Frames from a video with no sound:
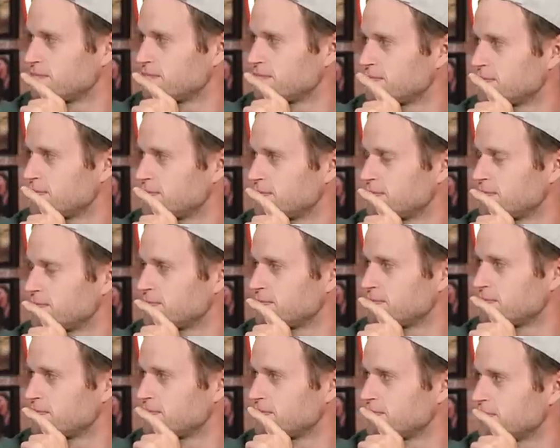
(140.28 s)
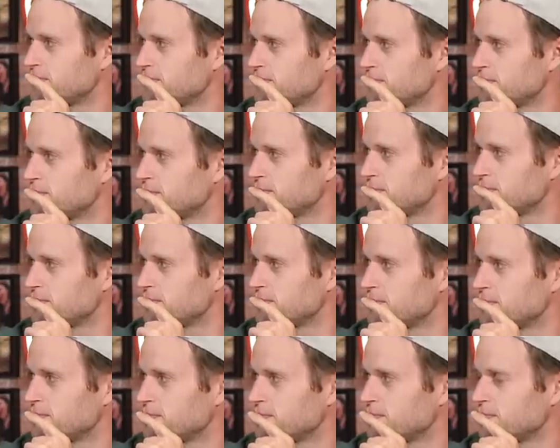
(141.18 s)

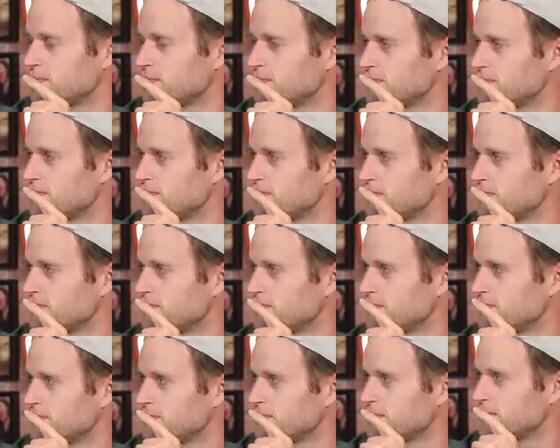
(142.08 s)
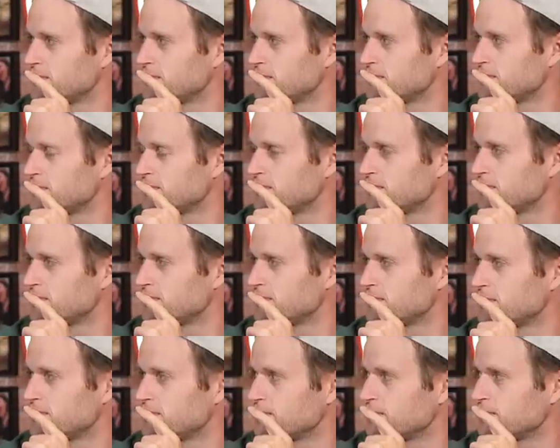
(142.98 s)

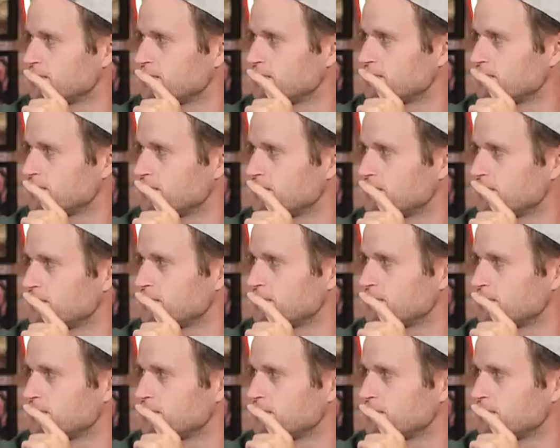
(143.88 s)
(silent)